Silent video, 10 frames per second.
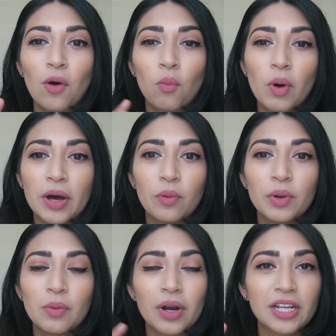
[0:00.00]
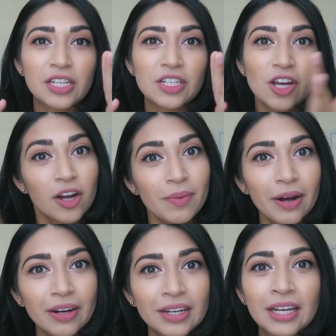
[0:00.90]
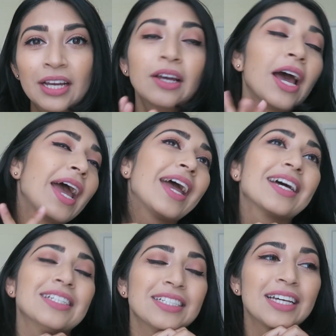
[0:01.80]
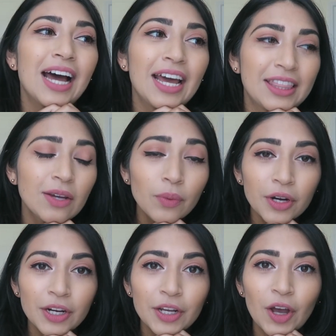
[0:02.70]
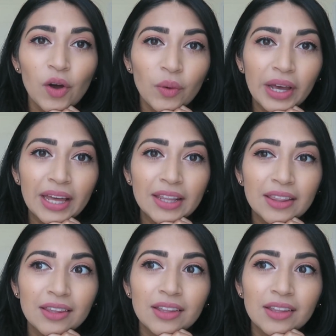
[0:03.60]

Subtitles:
what we want to talk about, and I think we're gonna go with,